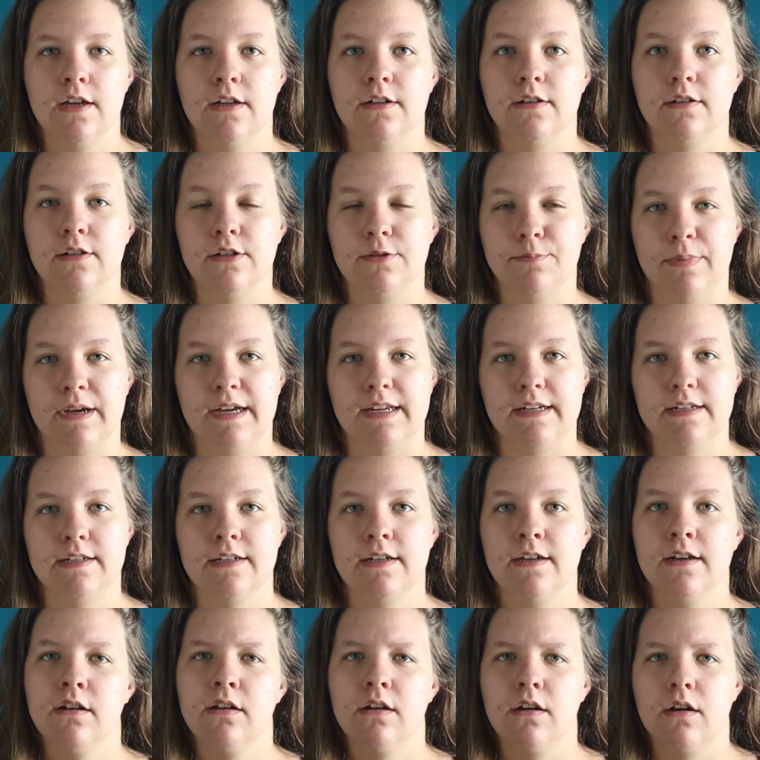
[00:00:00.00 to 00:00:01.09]
to spend
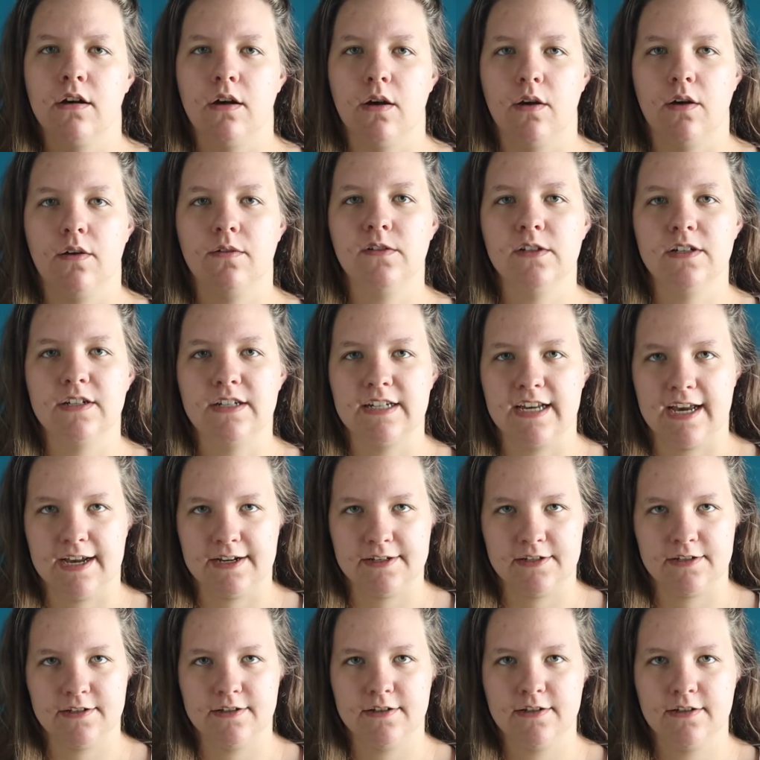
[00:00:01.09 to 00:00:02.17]
after
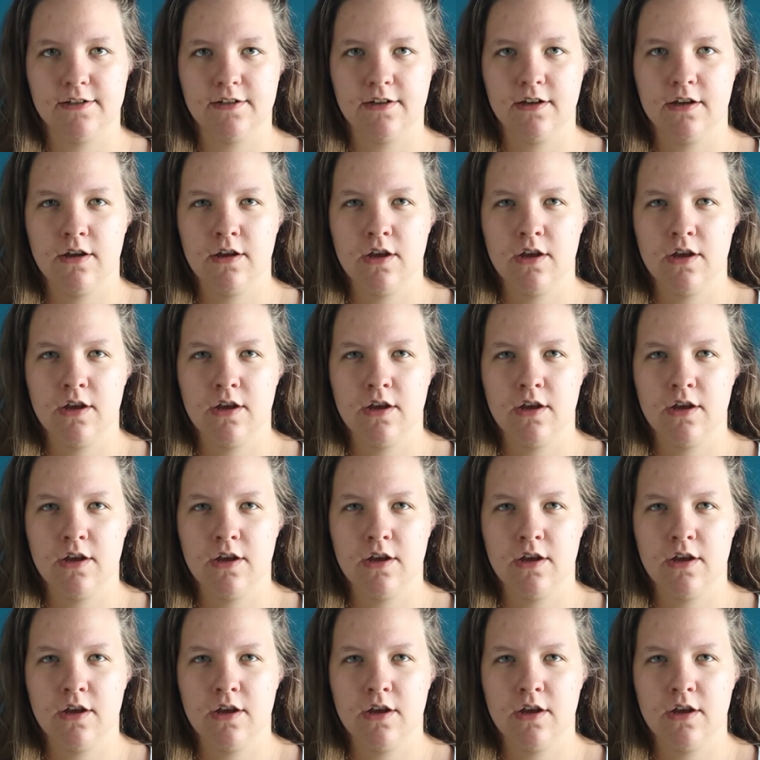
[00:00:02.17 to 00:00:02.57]
taxes.